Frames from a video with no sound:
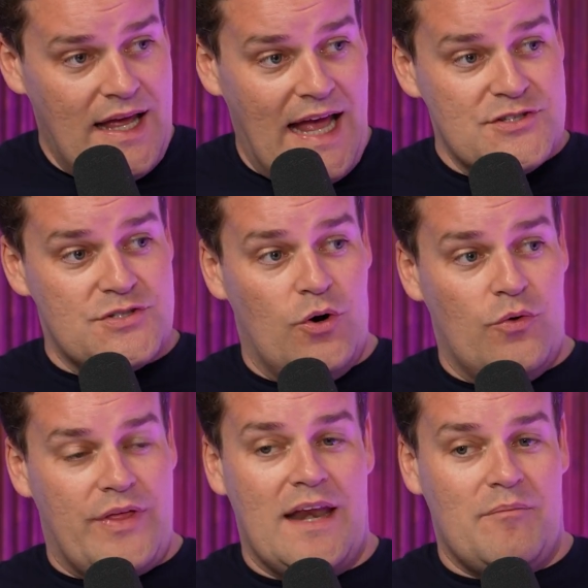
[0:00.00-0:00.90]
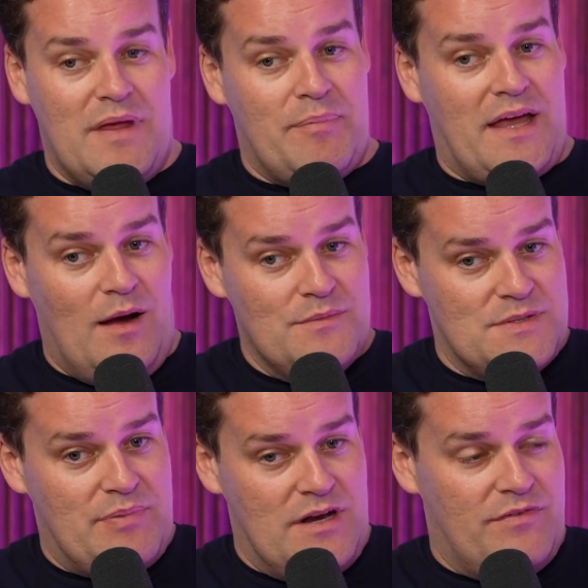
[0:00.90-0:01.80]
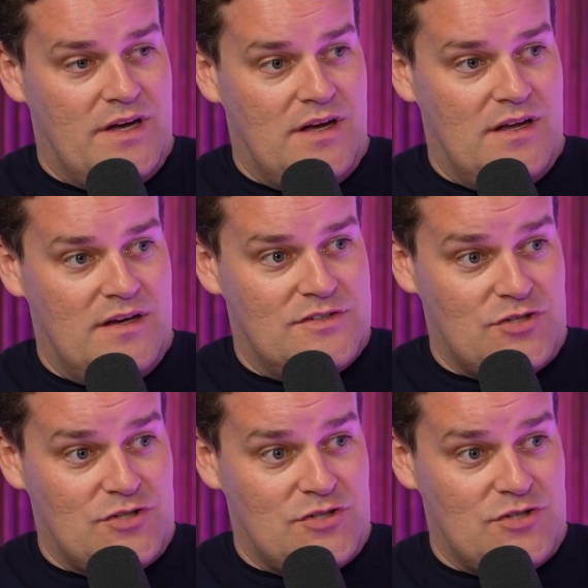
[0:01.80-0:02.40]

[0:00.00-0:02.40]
And so that it becomes a bit of a